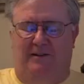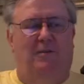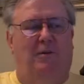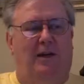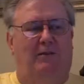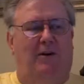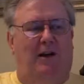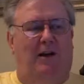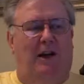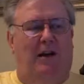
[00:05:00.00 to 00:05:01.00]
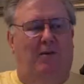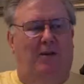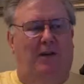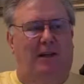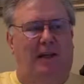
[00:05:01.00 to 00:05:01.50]
Well, give her a call when
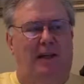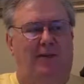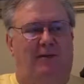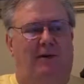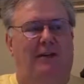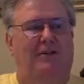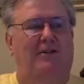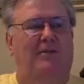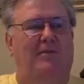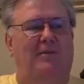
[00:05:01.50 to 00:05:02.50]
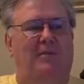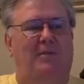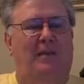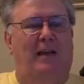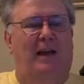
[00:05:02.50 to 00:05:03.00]
you can, Chris.
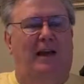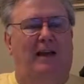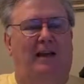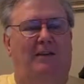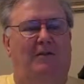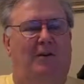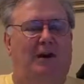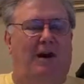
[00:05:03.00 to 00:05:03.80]
Give her a call.